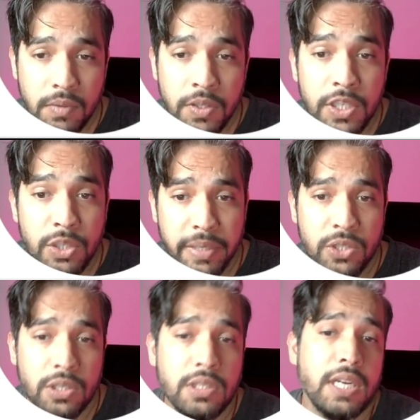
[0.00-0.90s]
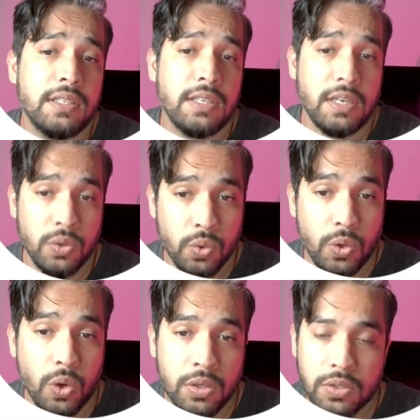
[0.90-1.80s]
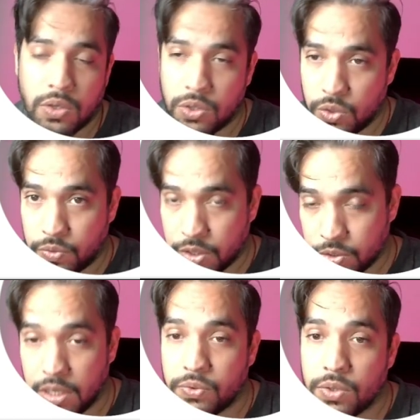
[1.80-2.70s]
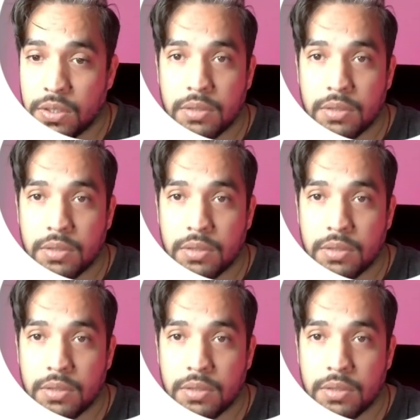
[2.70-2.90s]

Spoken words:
You need to make sure that there are no locks on your virtual network,